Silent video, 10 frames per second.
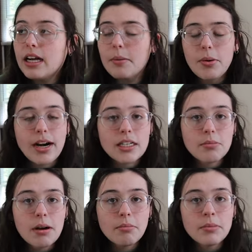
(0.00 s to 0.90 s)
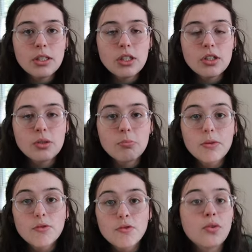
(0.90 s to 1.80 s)
a practice problem or two
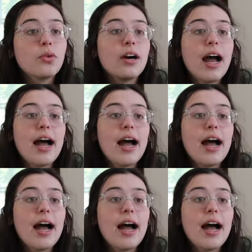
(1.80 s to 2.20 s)
before